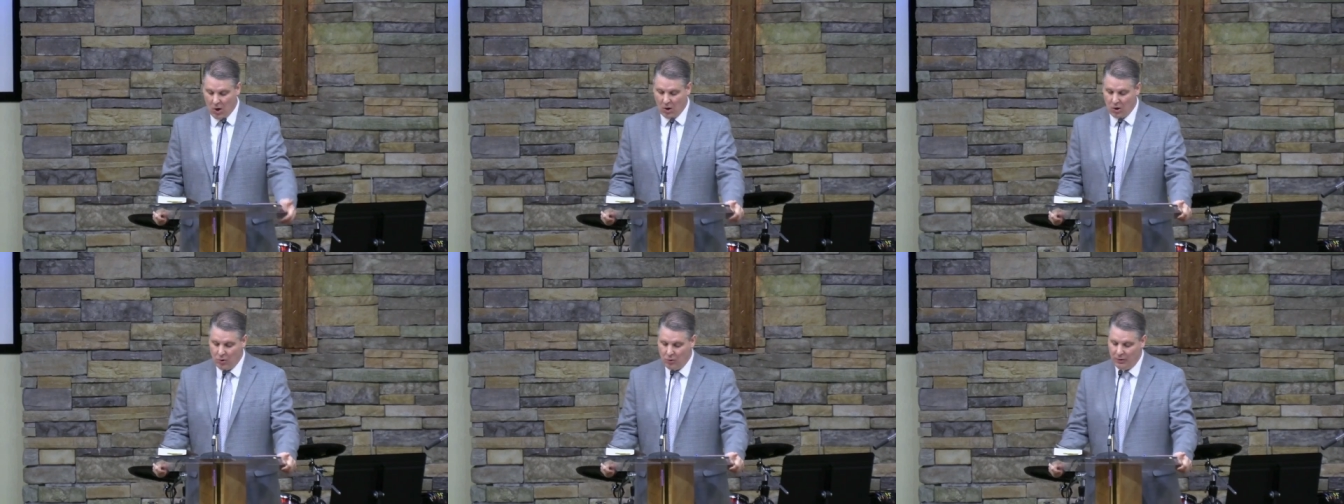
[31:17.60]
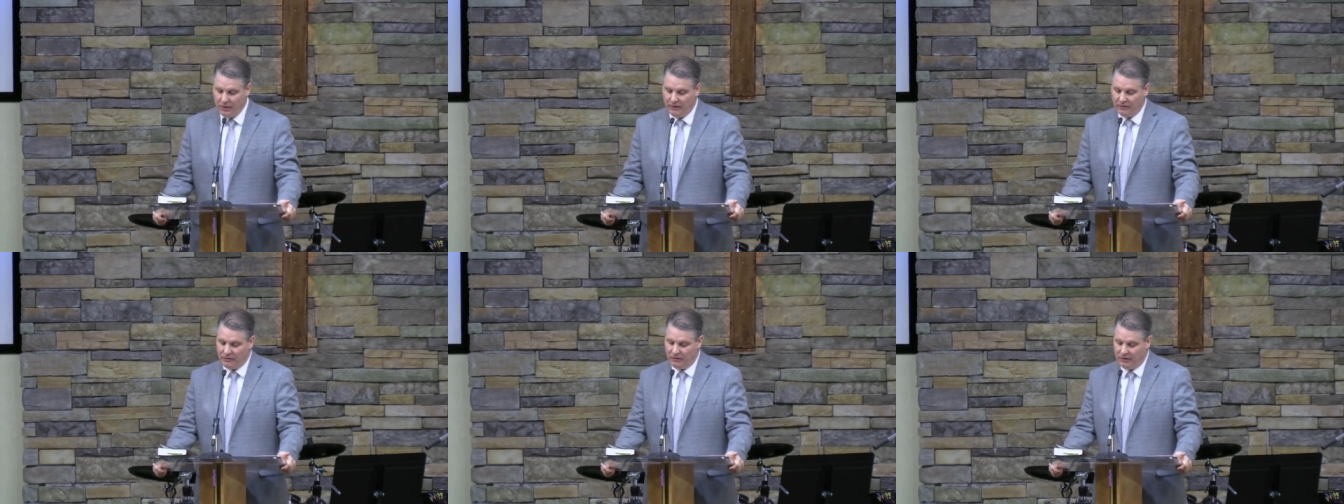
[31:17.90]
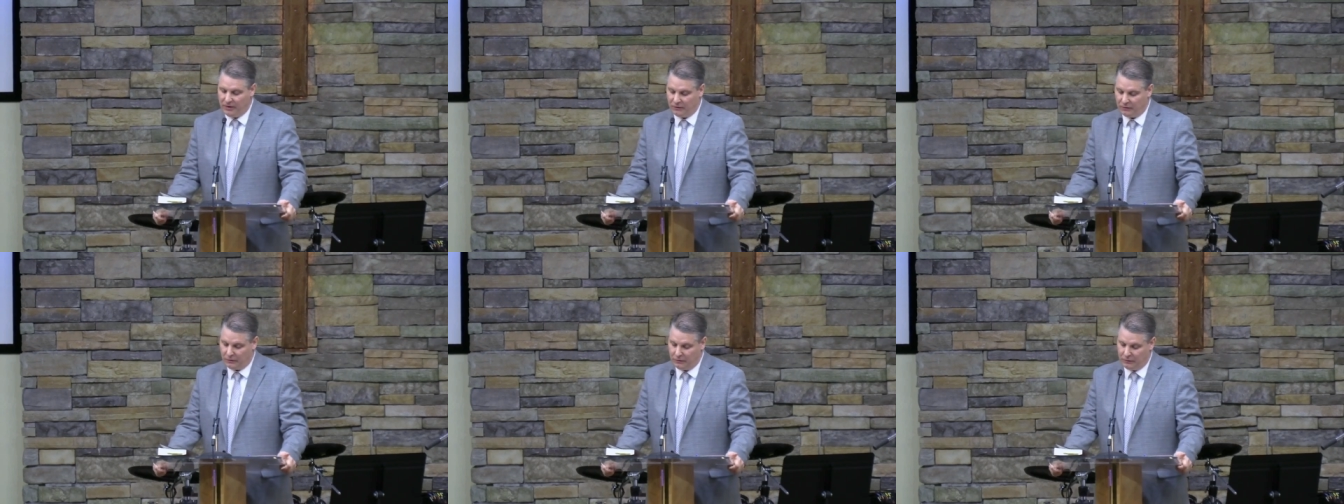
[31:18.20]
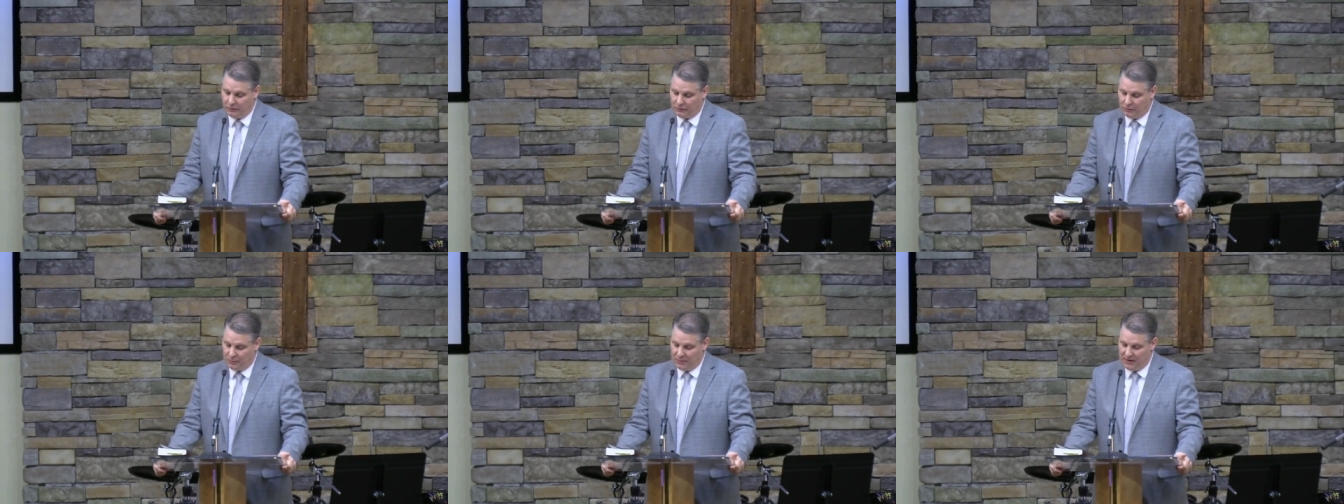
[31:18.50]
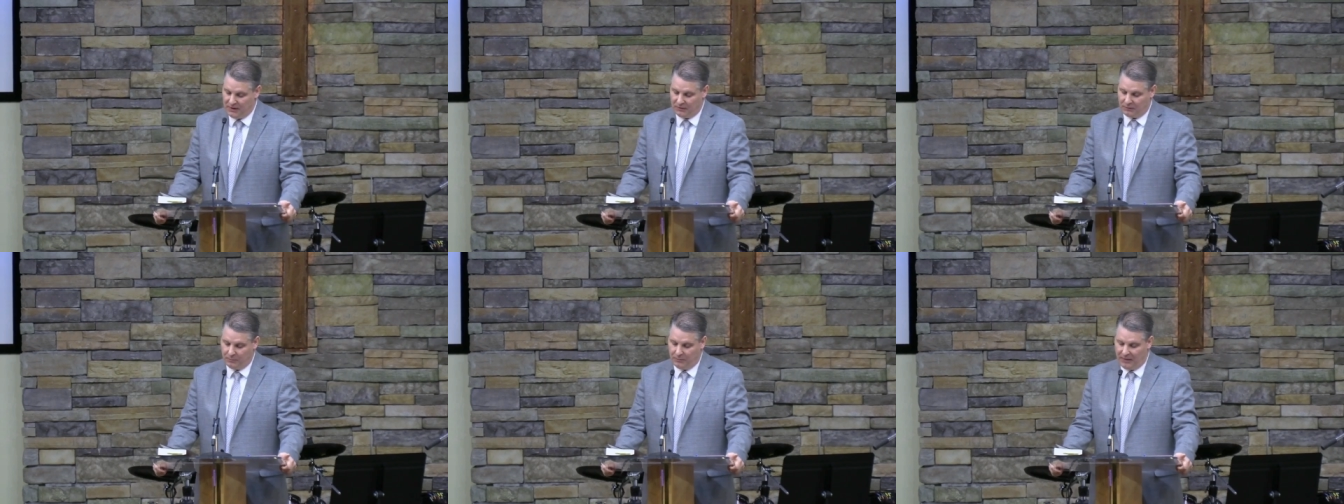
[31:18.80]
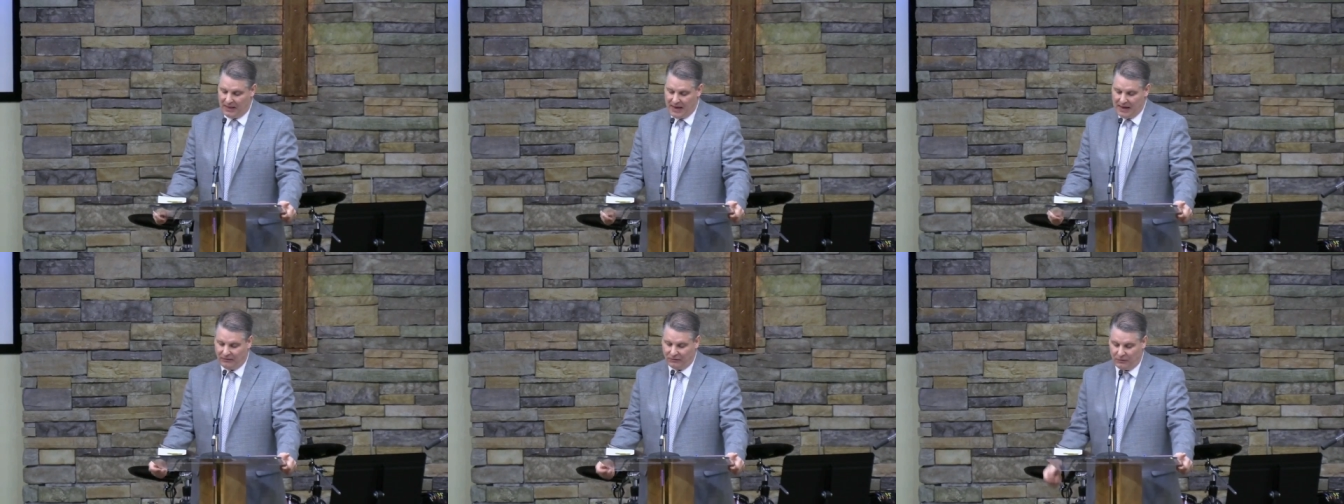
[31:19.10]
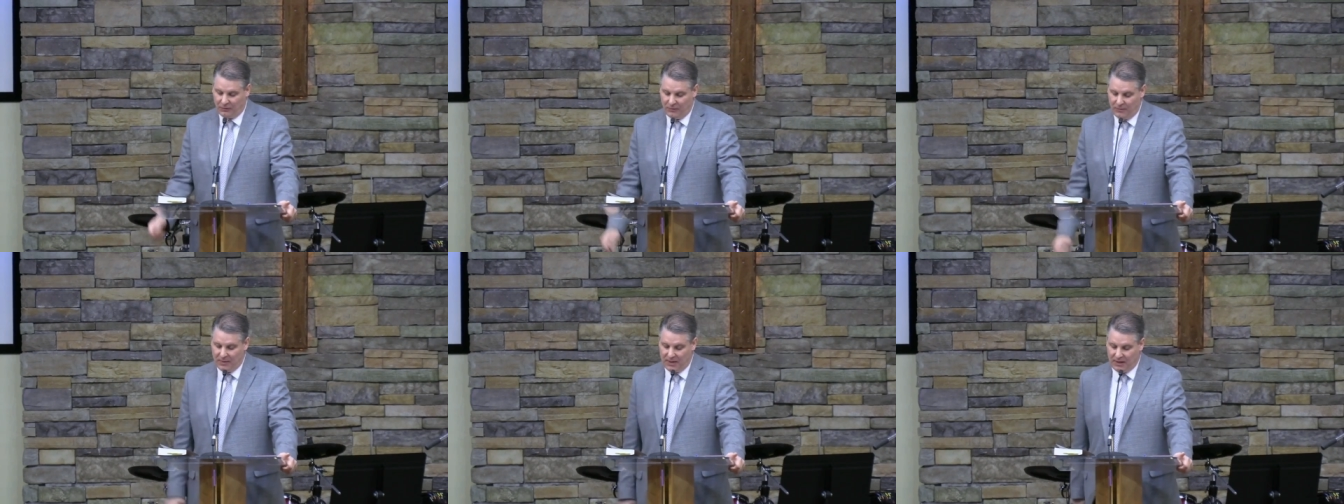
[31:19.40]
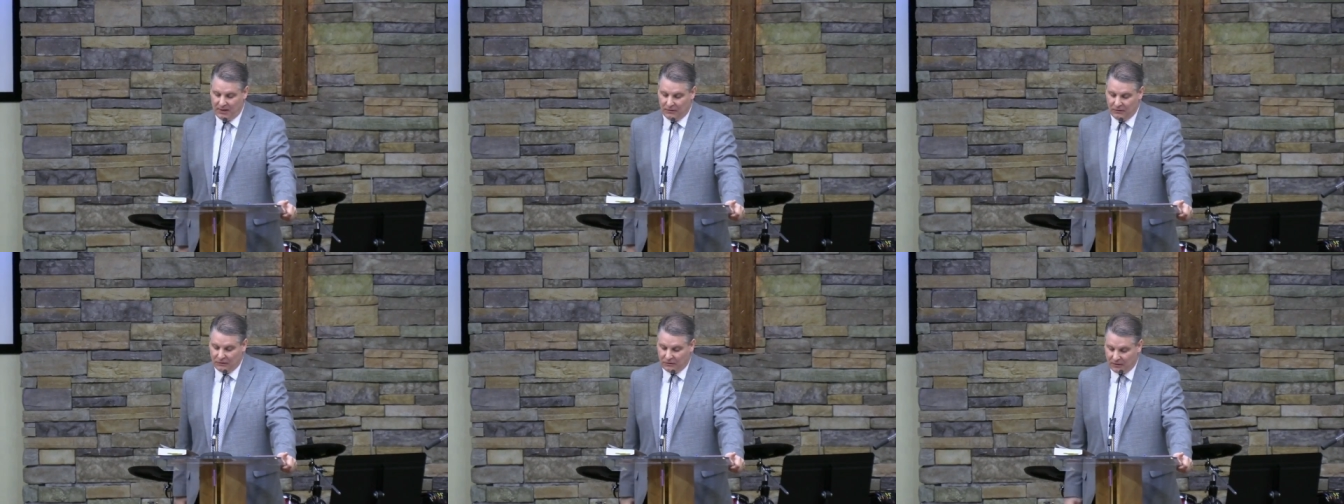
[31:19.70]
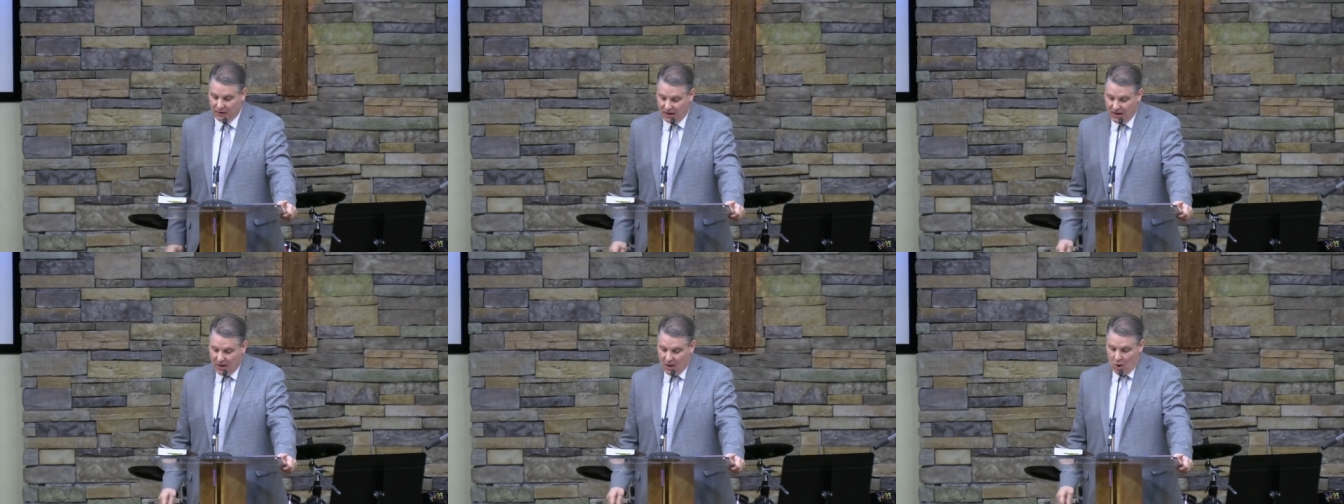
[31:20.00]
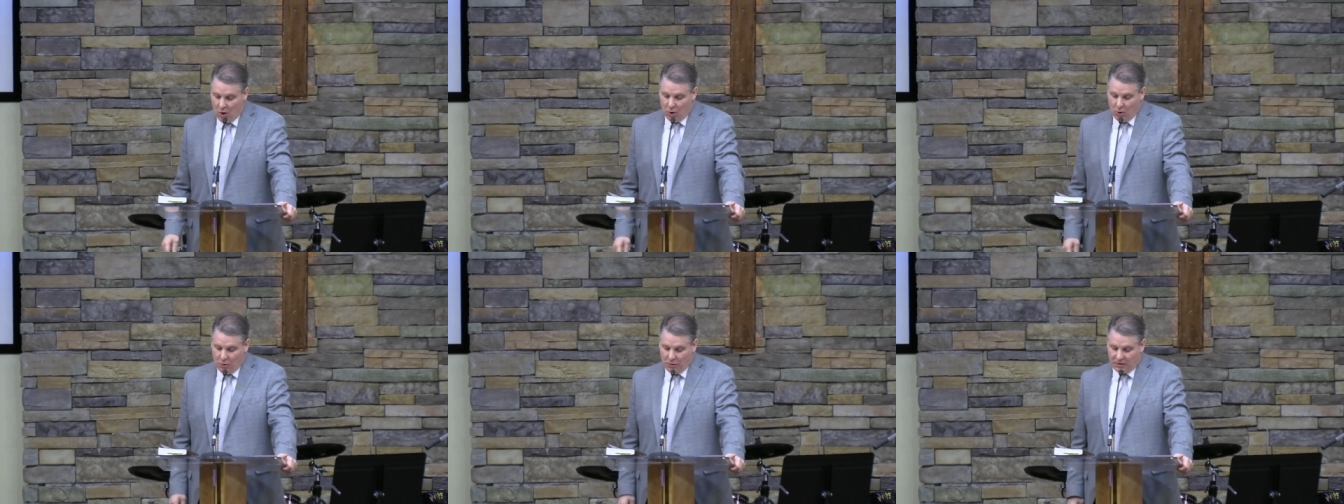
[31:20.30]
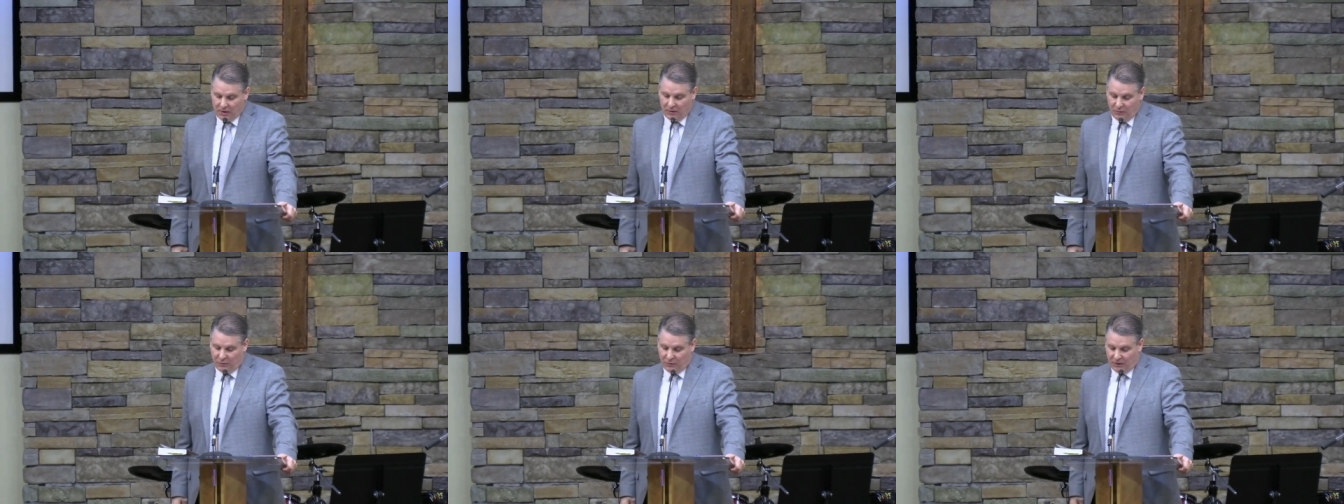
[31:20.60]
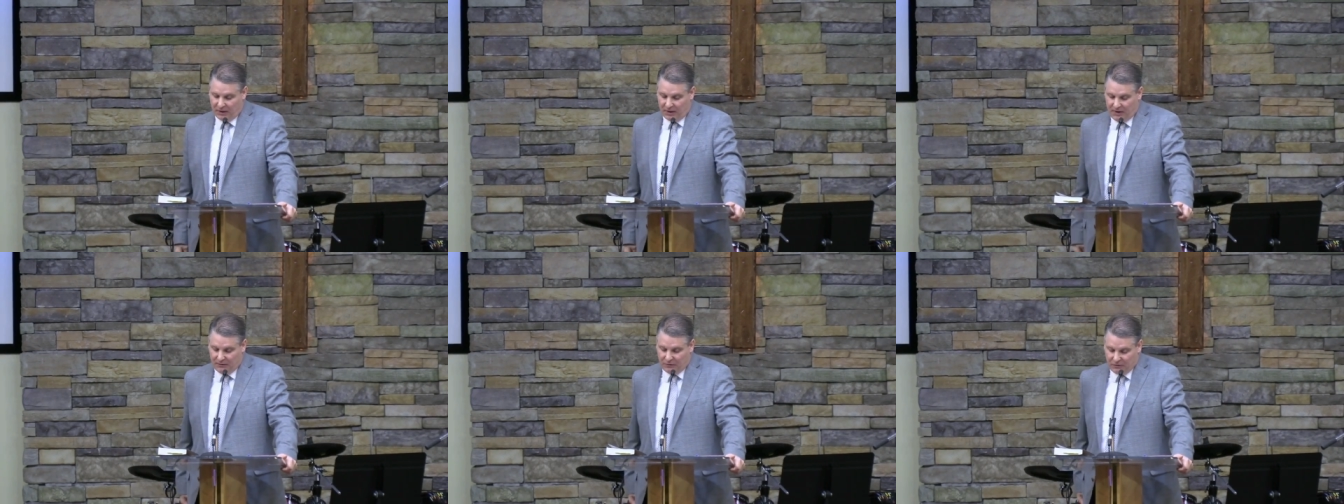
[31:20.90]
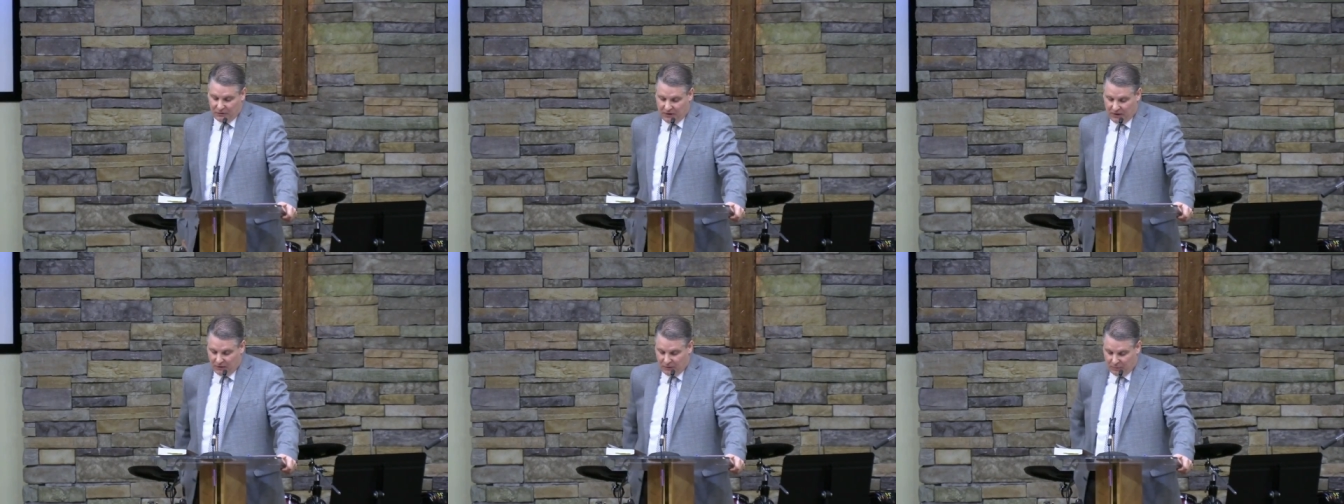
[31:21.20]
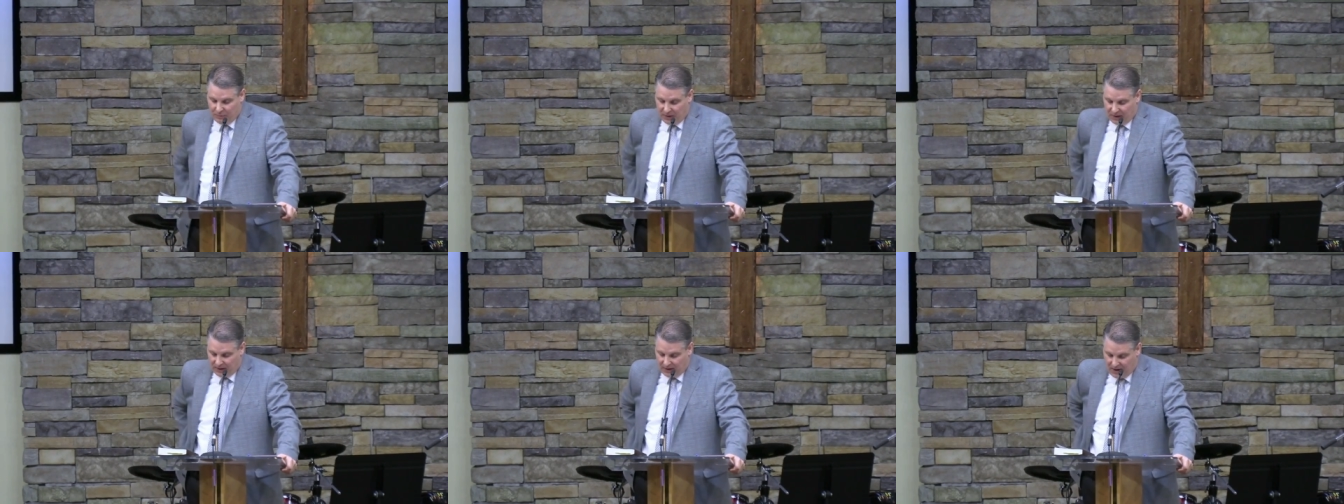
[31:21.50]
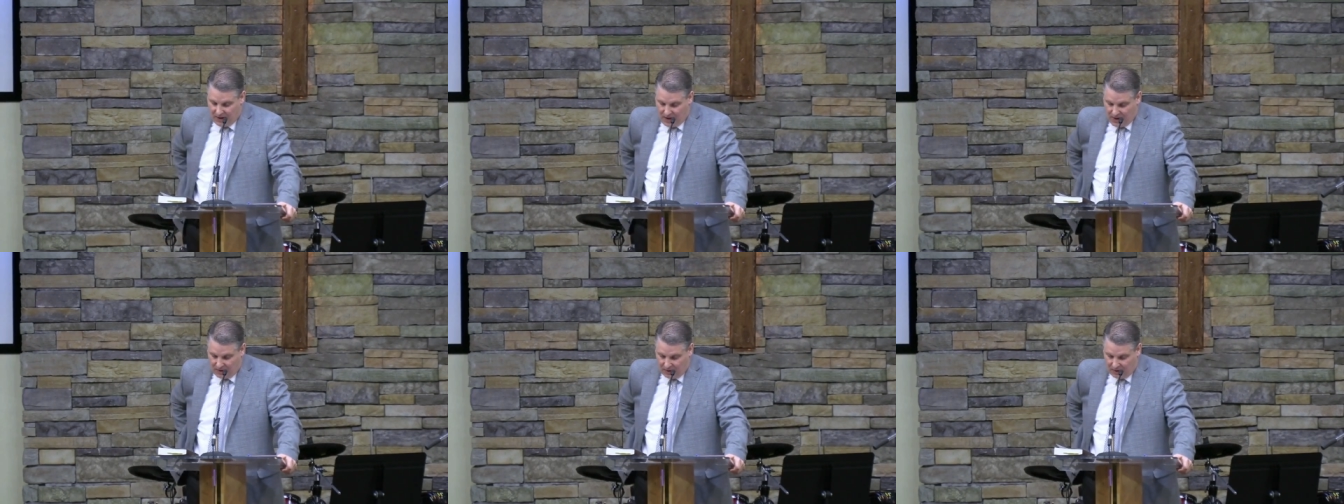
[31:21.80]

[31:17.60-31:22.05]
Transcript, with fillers: Who is this who speaks blasphemies? Who can forgive sins but God